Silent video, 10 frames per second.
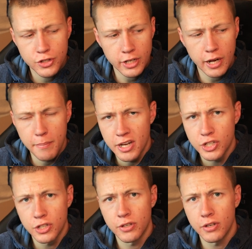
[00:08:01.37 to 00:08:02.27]
just like I
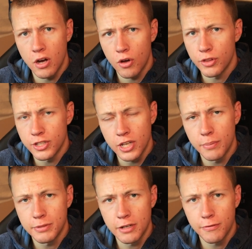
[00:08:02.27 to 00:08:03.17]
mentioned, all these
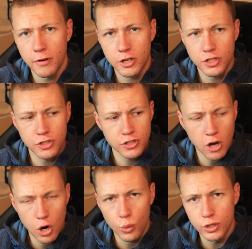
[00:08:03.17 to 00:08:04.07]
update functions
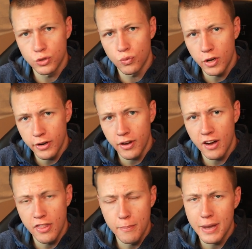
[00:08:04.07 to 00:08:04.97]
always run
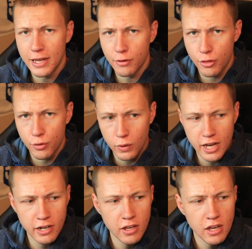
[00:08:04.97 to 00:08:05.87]
on the main
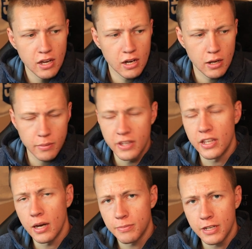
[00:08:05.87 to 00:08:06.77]
thread, um, and
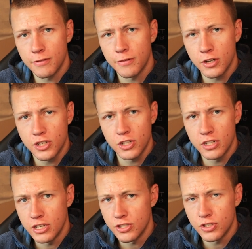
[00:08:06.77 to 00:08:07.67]
the update function
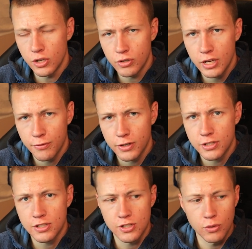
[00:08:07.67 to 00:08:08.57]
is no
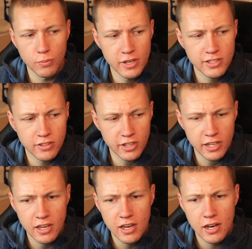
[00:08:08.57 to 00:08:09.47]
different. So
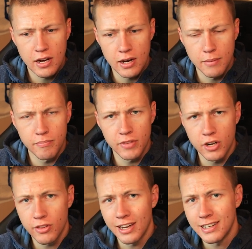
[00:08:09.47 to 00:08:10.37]
basically, Um, you
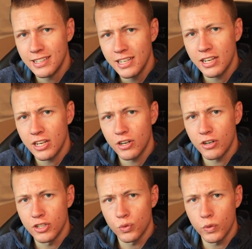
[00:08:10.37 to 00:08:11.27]
know, the idea here
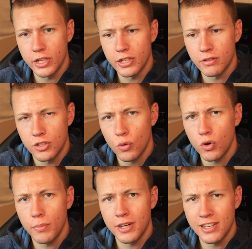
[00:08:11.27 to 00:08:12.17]
is we don't
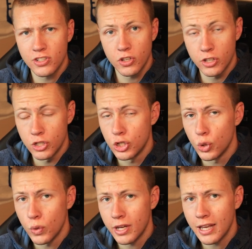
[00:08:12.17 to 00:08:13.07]
want to be necessarily
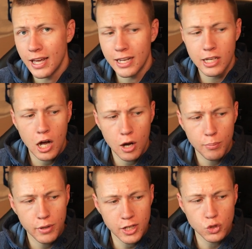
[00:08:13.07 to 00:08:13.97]
doing any
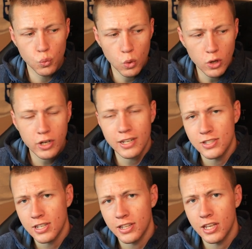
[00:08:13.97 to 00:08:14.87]
complex work
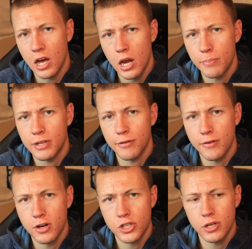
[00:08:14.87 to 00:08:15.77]
inside the onUpdate
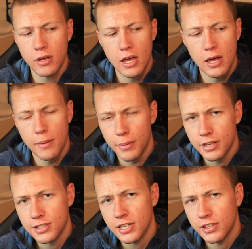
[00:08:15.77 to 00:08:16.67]
function, but
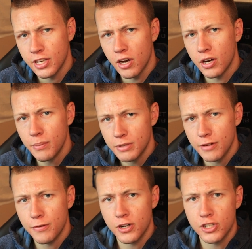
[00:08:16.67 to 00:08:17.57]
inside the
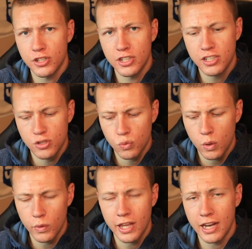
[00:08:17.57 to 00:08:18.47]
onUpdate function, this is
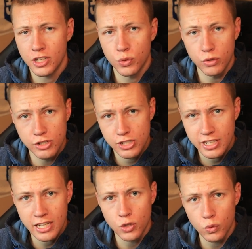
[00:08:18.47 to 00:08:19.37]
where we can actually
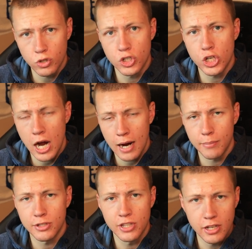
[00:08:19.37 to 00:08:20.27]
schedule
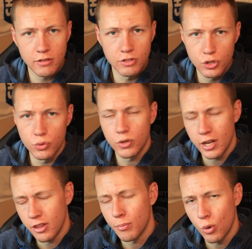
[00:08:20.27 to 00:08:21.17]
jobs that do
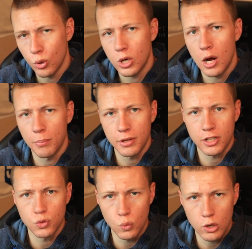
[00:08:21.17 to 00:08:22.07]
kind of the more
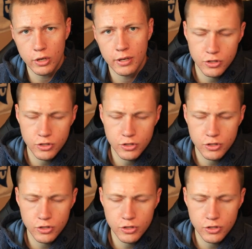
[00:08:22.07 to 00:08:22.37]
complex work.